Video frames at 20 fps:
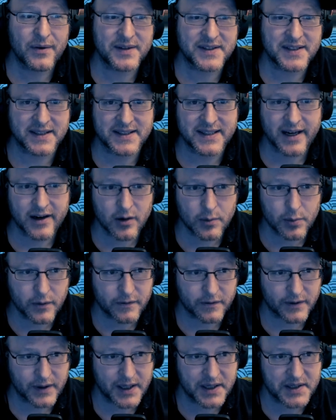It's a terrible
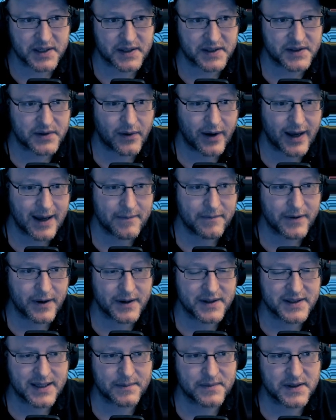for Aegis, so I am
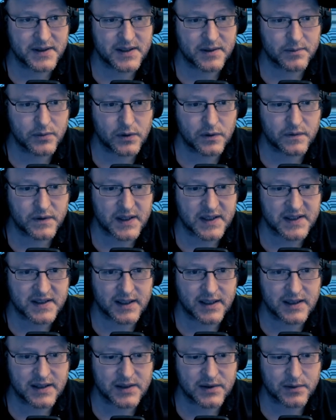very tempted to move this
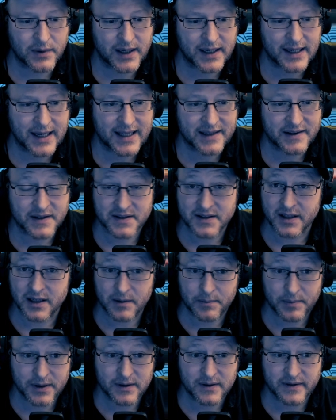into a land that's going to
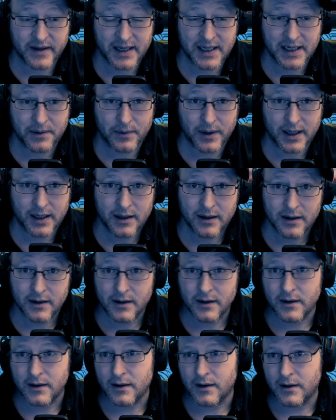build anyway.
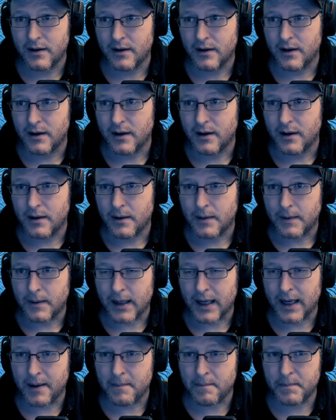
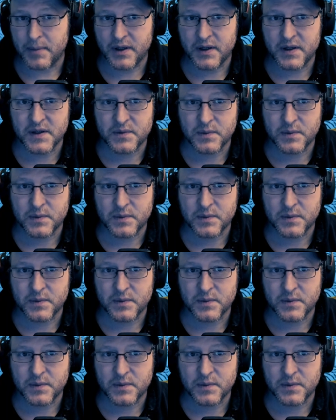Um, because